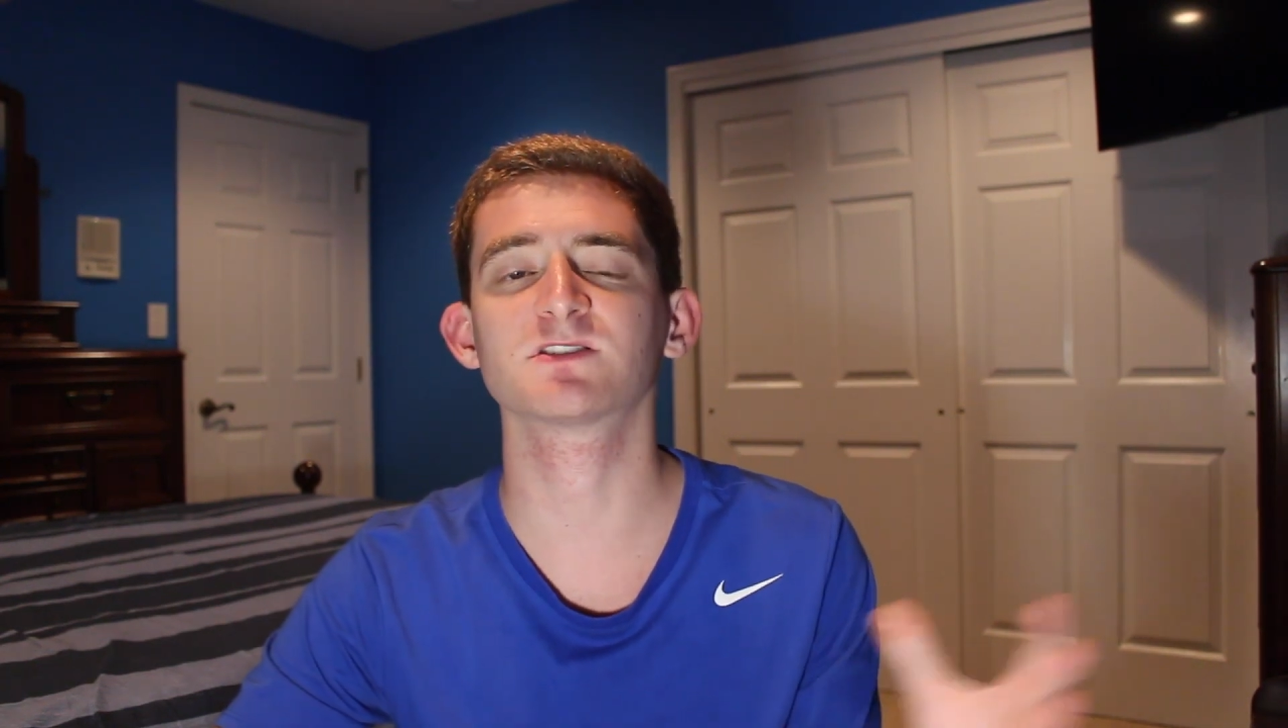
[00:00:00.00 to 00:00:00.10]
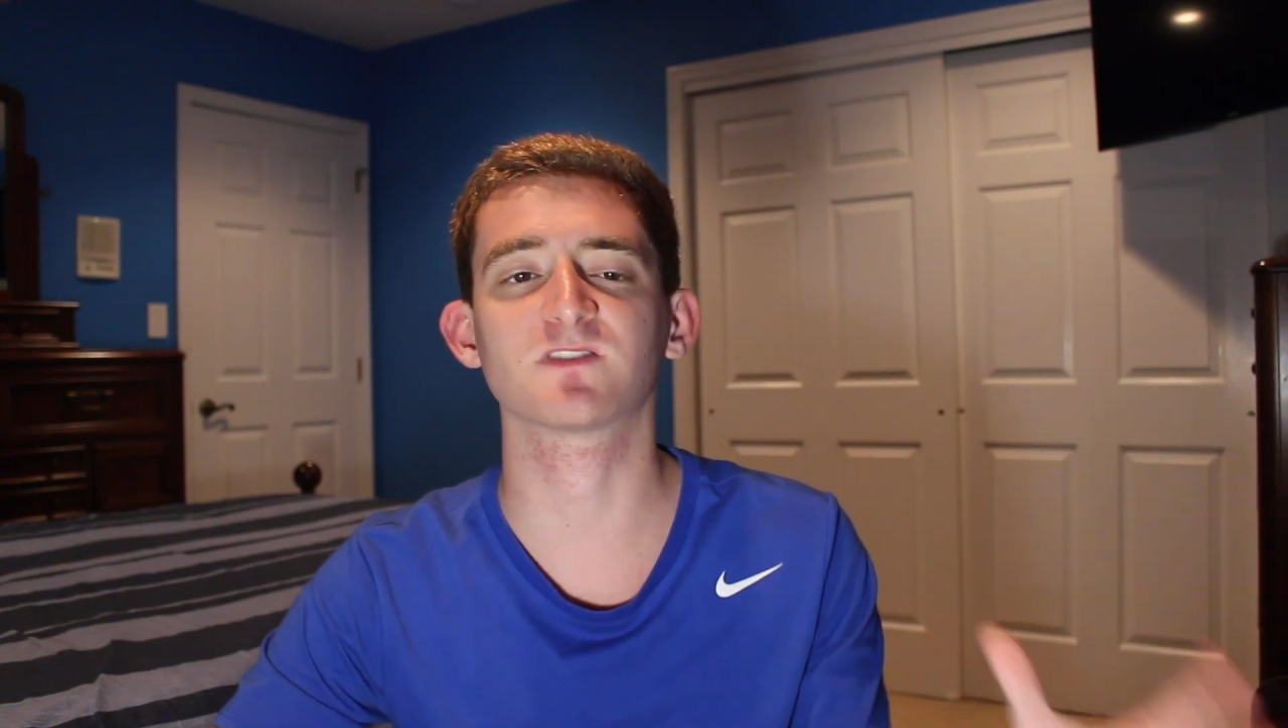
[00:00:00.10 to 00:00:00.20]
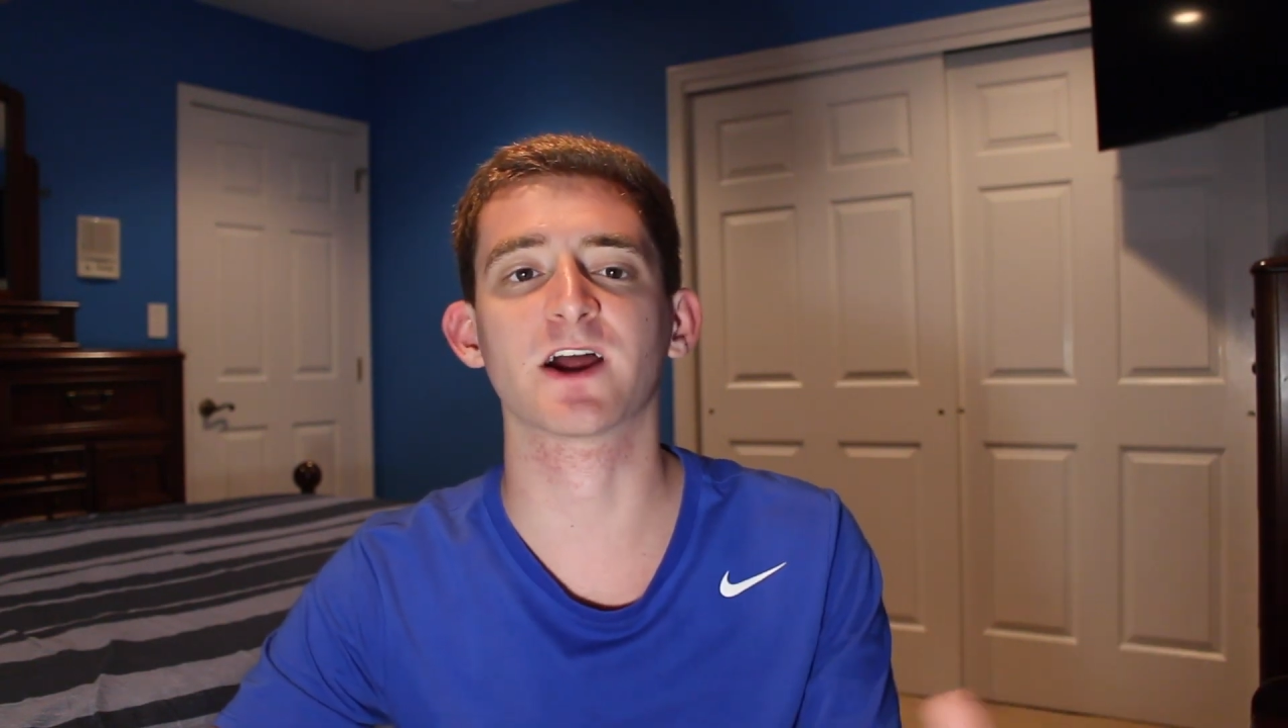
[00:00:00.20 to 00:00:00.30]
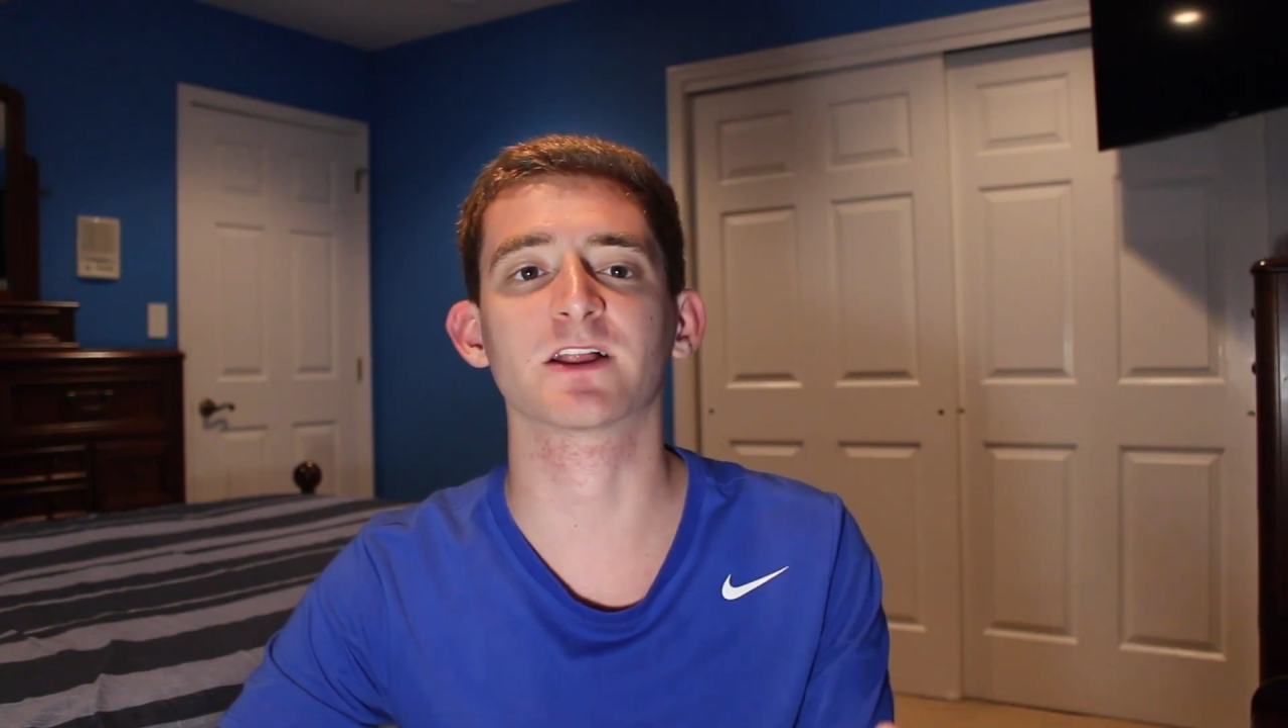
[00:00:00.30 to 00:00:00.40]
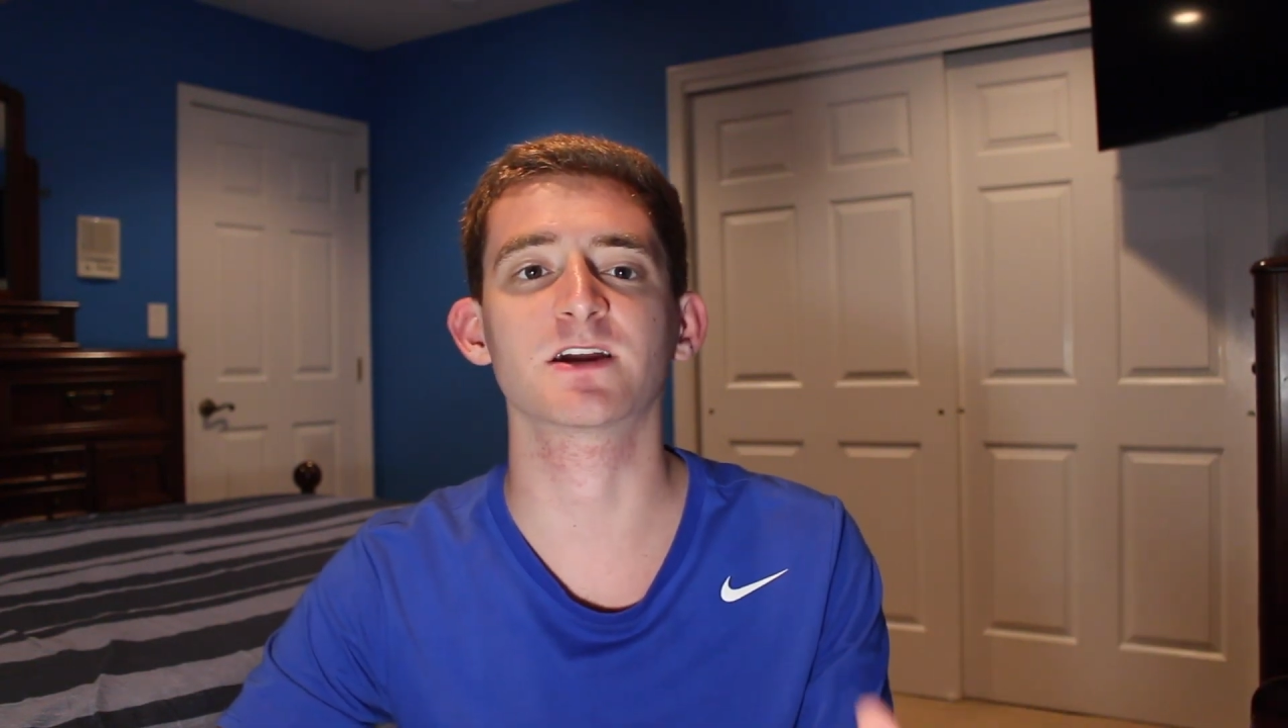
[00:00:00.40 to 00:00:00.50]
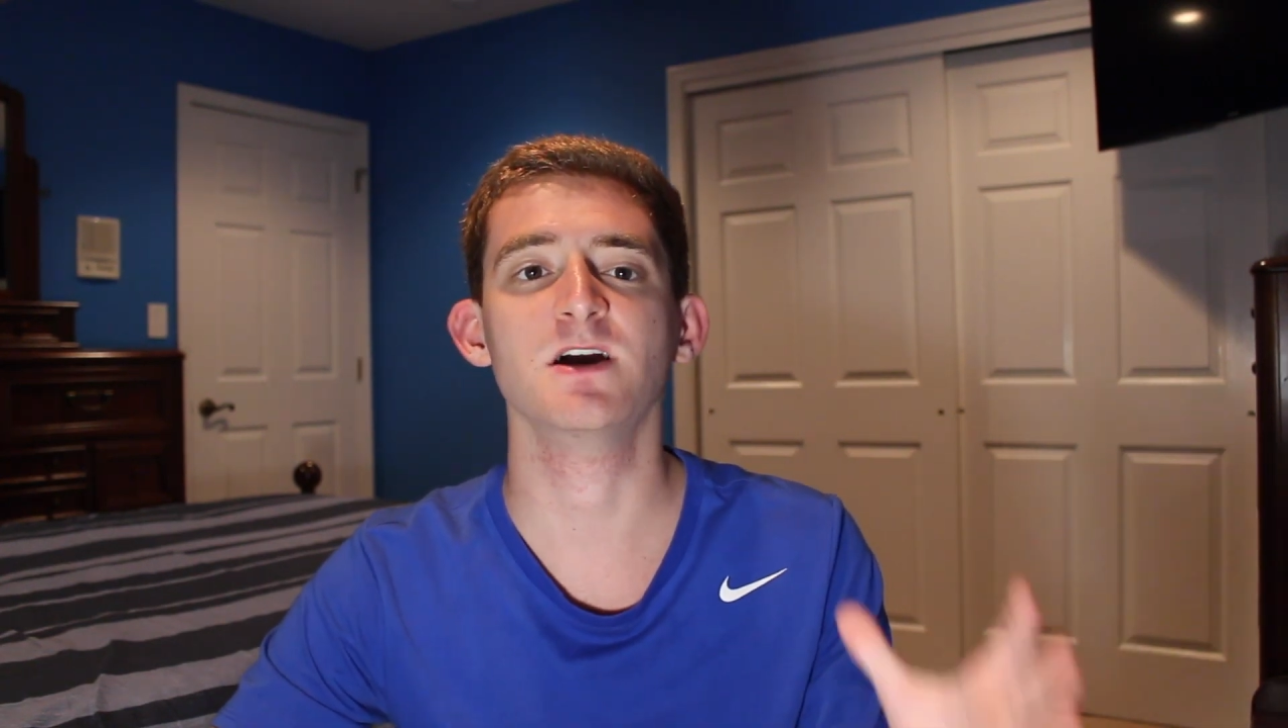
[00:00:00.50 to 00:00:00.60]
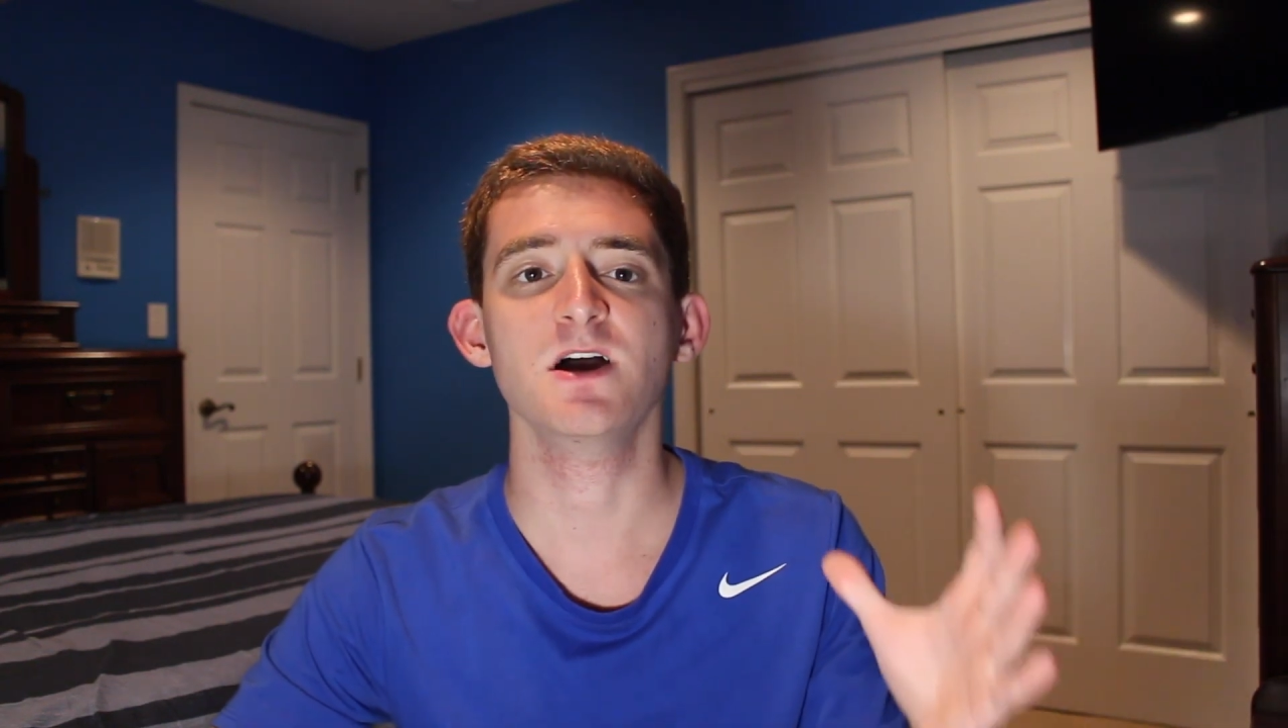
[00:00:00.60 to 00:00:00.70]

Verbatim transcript: is finally,